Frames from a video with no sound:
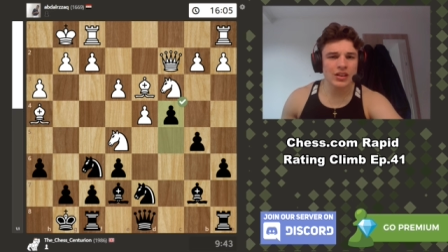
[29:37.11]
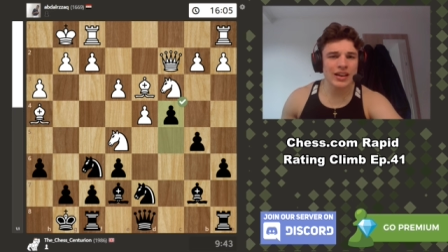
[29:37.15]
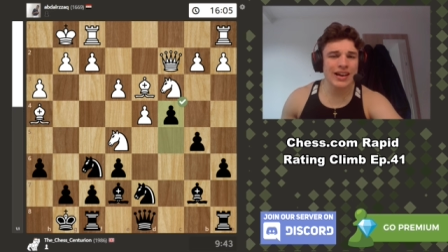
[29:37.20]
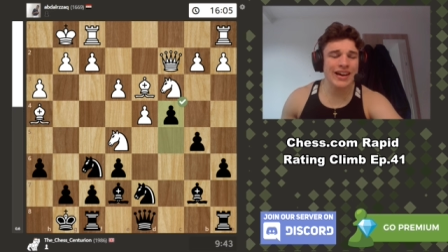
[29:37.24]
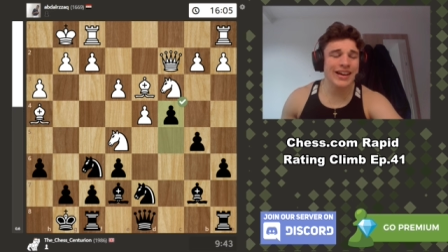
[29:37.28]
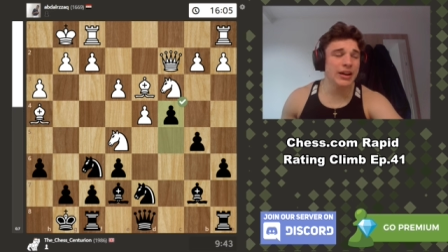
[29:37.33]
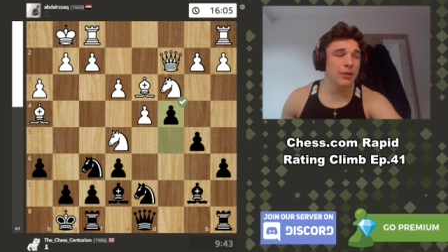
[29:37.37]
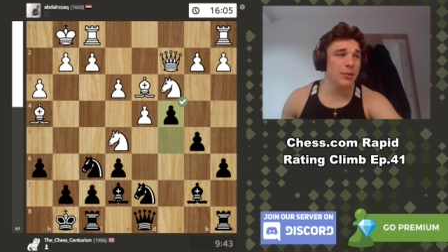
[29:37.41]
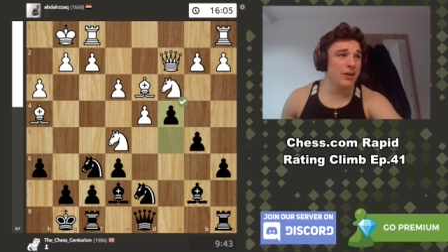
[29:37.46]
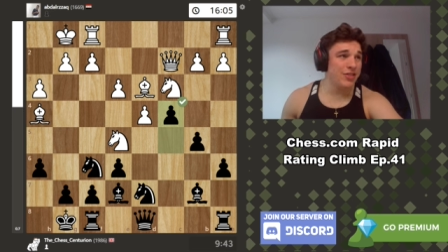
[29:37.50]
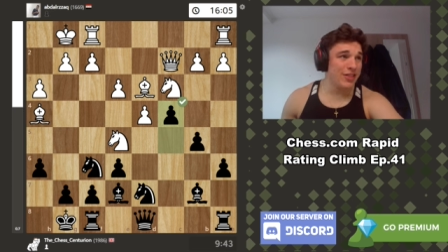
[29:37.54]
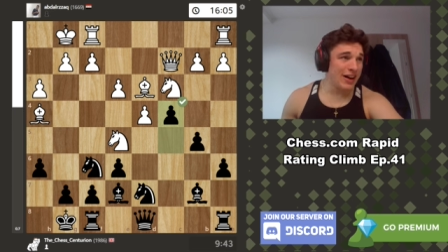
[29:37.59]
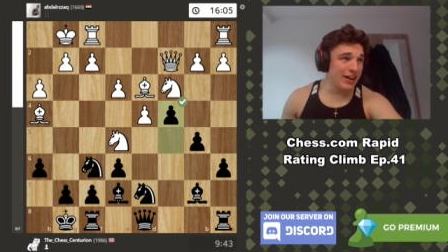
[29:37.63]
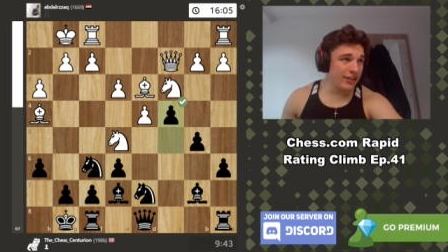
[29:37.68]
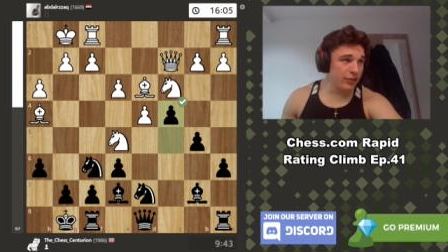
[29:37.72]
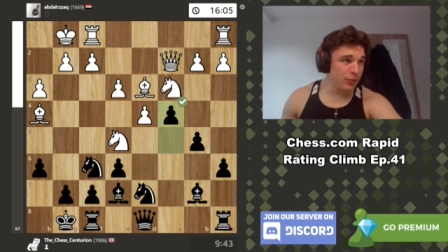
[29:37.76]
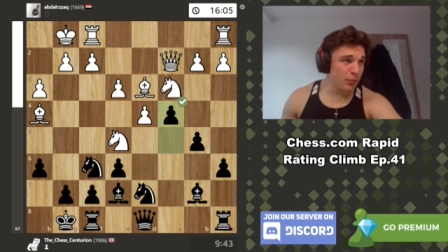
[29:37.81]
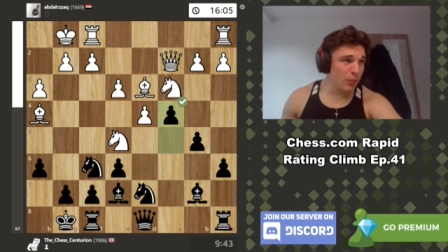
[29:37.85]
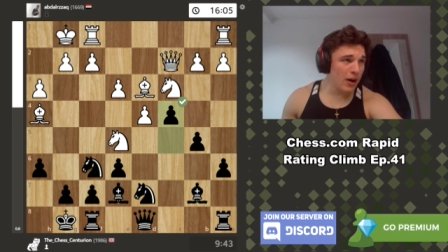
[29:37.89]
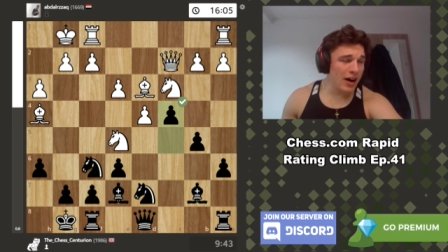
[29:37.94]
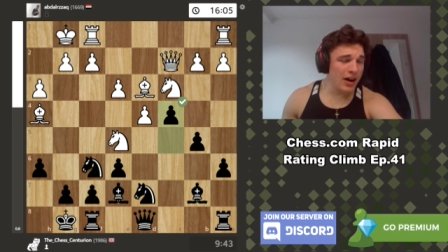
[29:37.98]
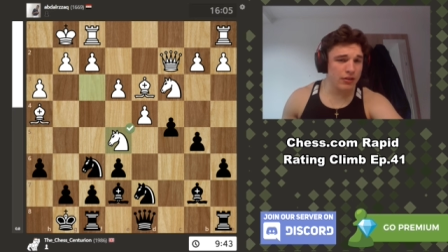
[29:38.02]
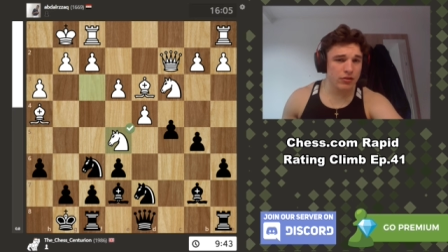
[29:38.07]
Anyway, that's
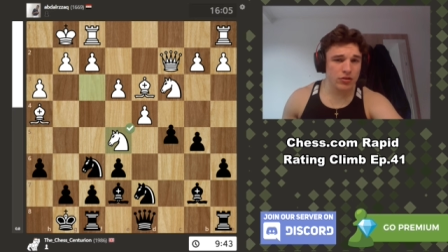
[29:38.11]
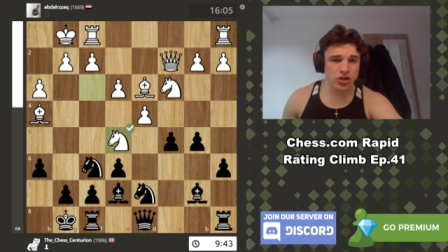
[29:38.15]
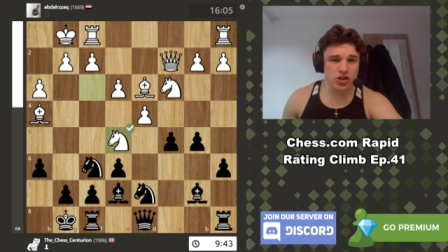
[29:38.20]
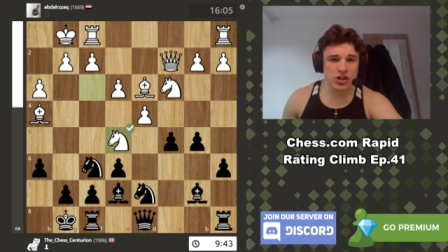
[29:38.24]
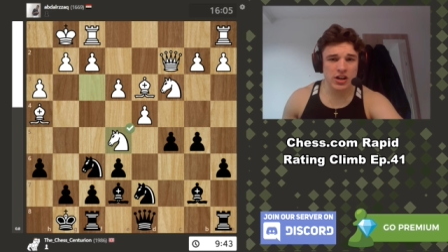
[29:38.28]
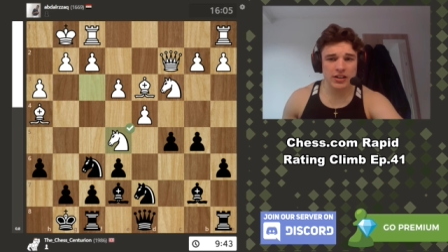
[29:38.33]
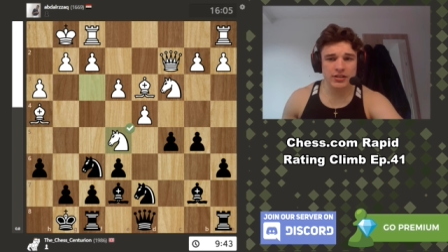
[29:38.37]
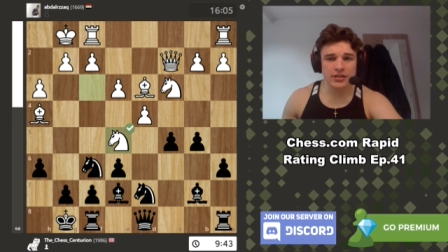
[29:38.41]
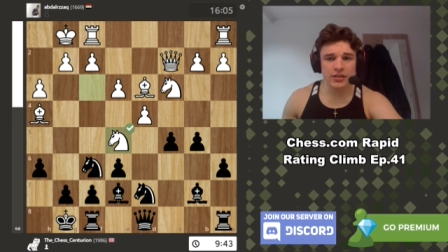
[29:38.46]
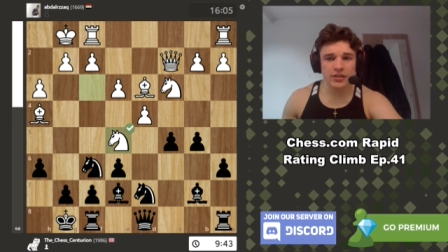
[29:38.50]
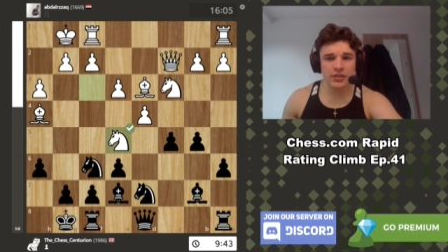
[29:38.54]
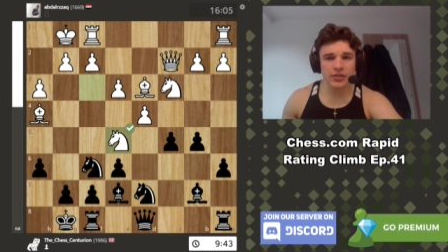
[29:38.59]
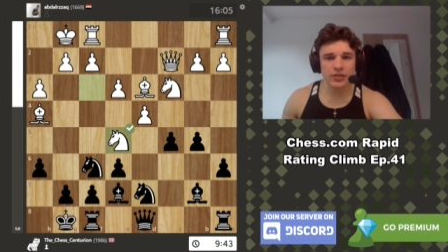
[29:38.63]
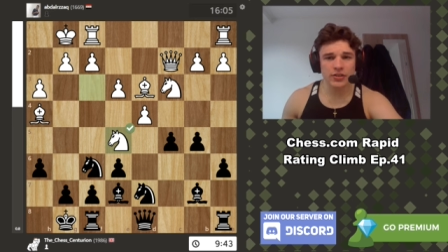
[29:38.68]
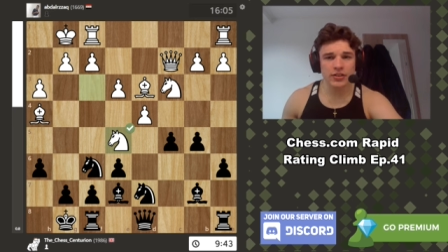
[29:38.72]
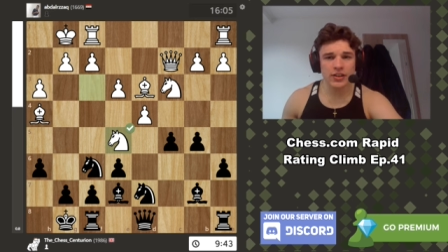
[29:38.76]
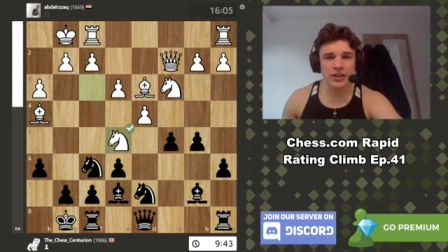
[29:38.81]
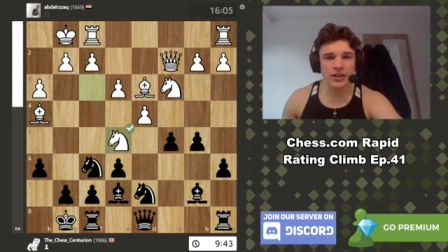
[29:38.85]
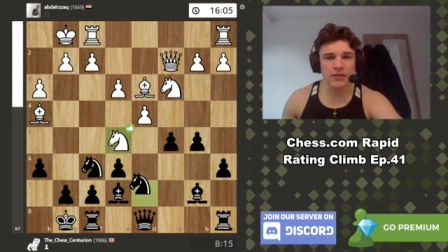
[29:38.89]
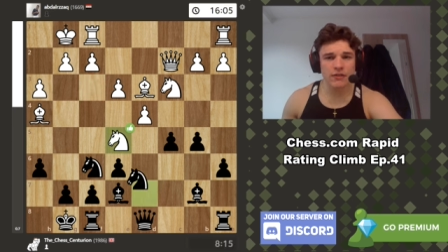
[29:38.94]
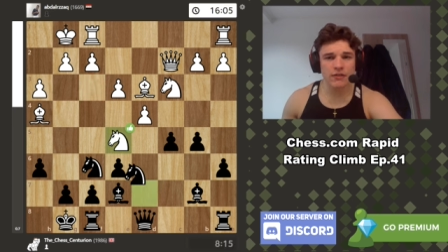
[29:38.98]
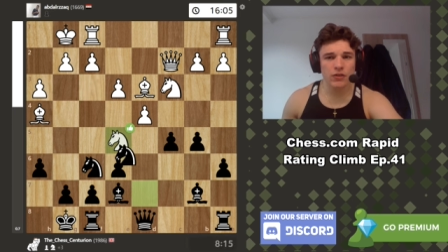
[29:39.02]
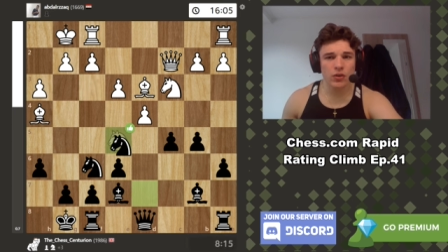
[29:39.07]
why I rejected
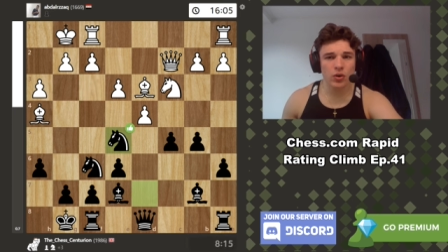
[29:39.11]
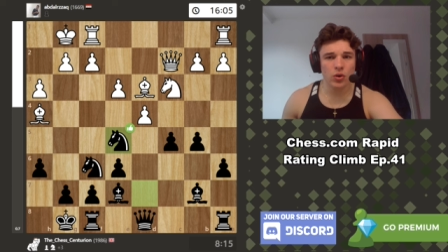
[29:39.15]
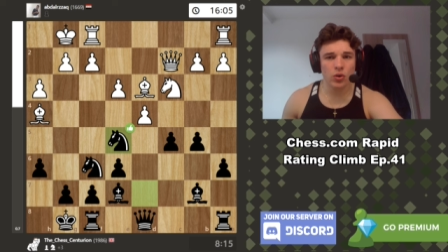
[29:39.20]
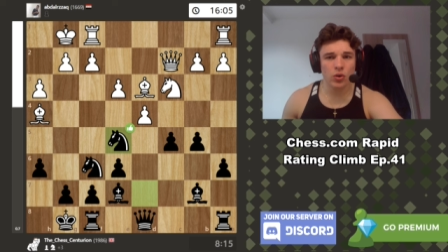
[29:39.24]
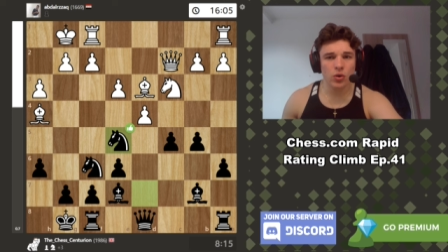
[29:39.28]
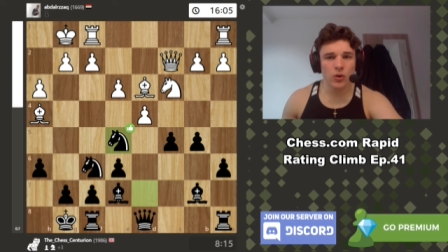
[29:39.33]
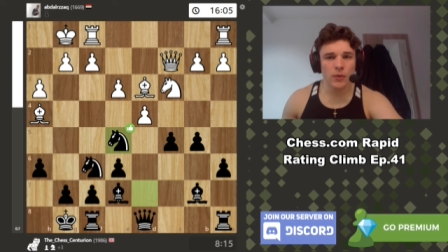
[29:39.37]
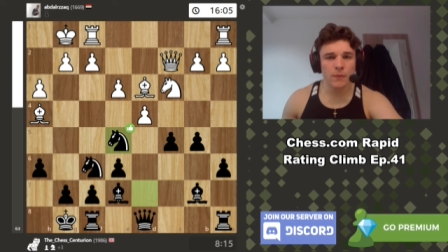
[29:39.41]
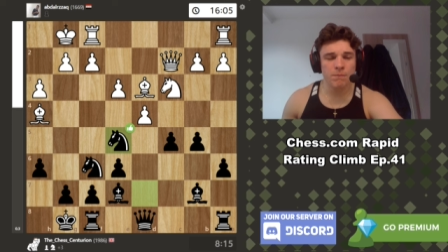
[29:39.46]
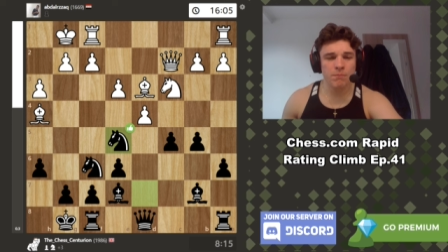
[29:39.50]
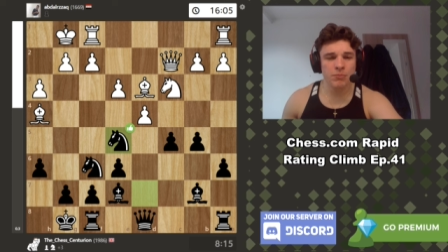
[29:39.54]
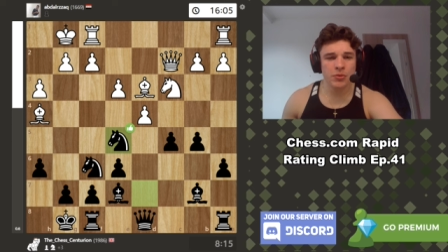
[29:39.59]
c four.